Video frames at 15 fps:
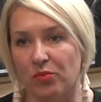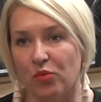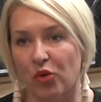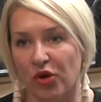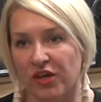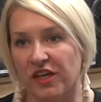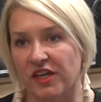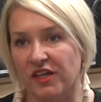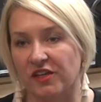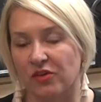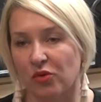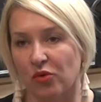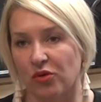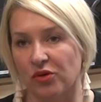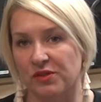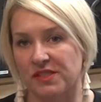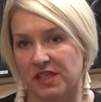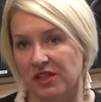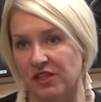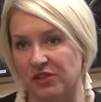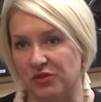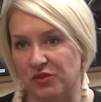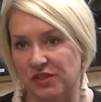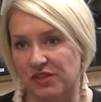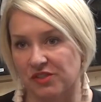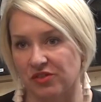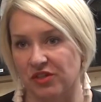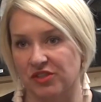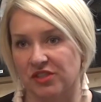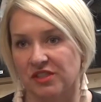working or selling new
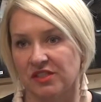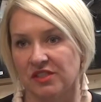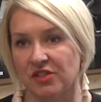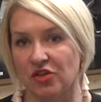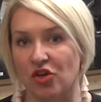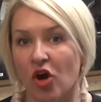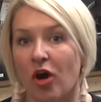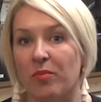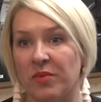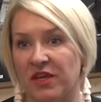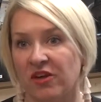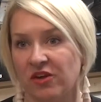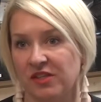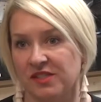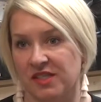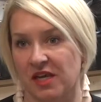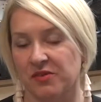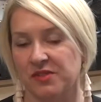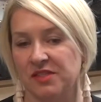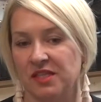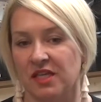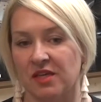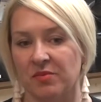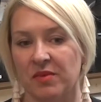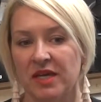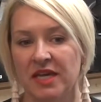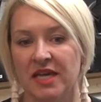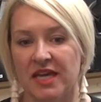construction, not being on a sales team,